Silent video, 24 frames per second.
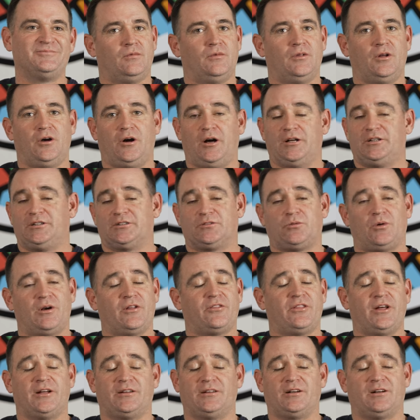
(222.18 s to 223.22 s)
no, I just want
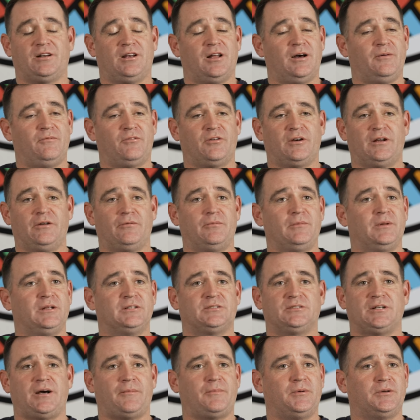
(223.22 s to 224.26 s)
to thank the club for giving me
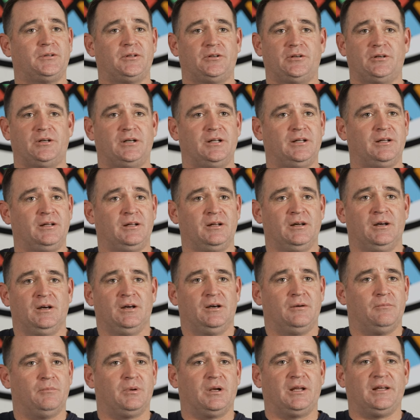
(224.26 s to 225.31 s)
this opportunity,
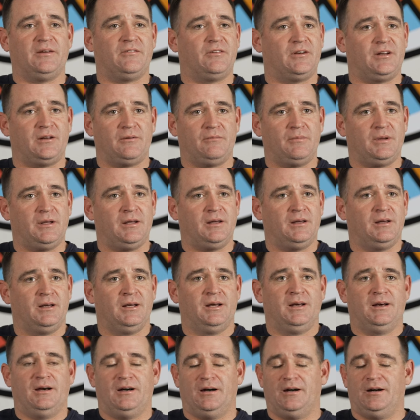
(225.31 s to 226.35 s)
believing in me.
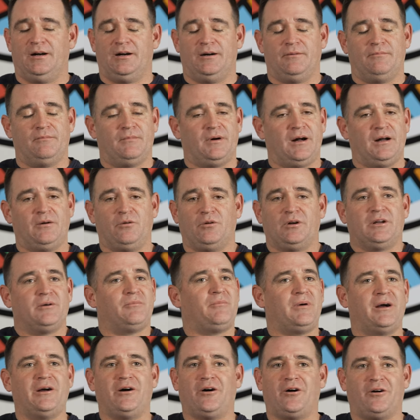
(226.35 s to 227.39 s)
Um, I will give
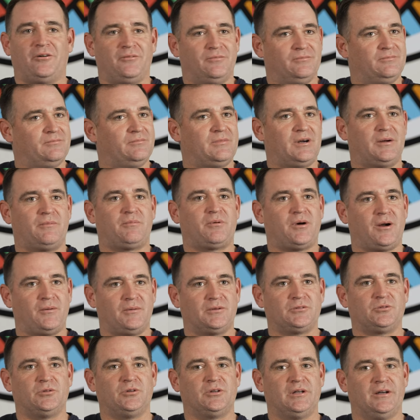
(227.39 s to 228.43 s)
my all. I
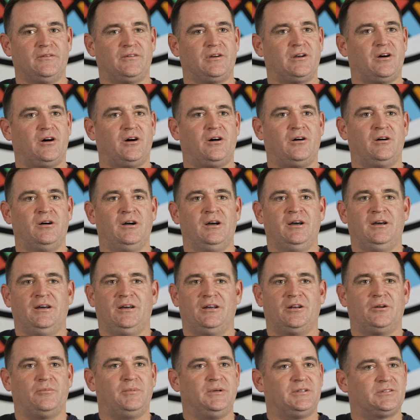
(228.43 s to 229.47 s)
promise we'll give it all.
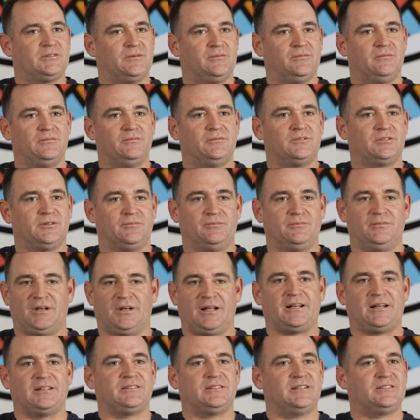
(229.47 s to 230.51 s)
It'll be some, some,
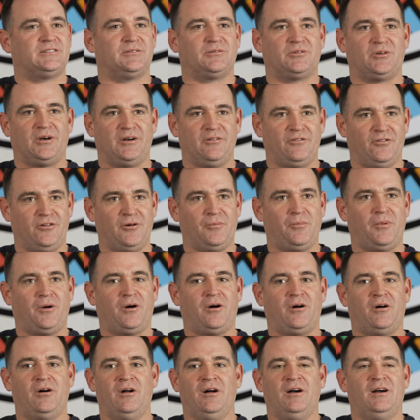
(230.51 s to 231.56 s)
like I said, some great
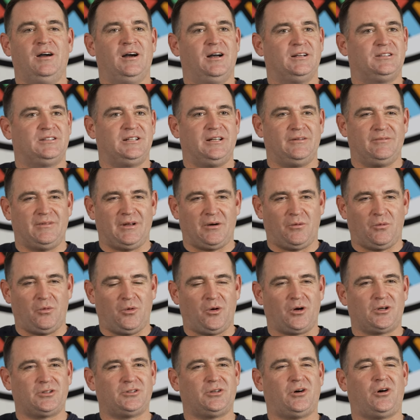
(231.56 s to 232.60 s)
football, a team that
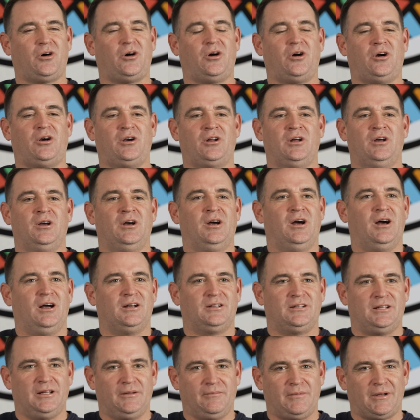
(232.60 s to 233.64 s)
works hard, a
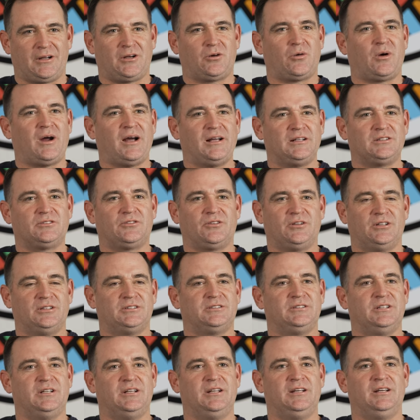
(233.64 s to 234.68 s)
team that grinds for the
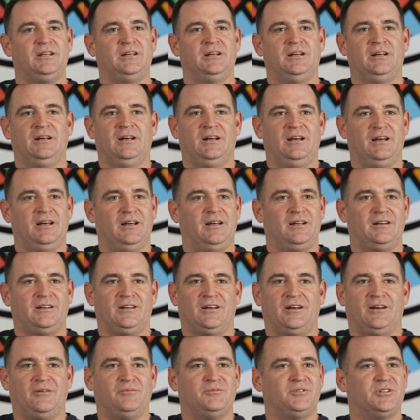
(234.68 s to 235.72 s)
city, and
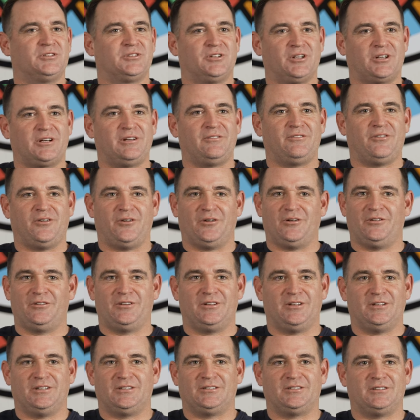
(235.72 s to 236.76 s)
um, just looking forward to
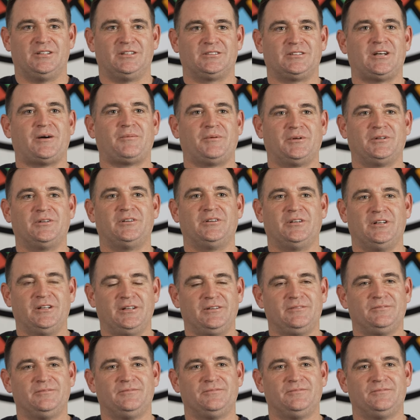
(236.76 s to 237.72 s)
this, this opportunity.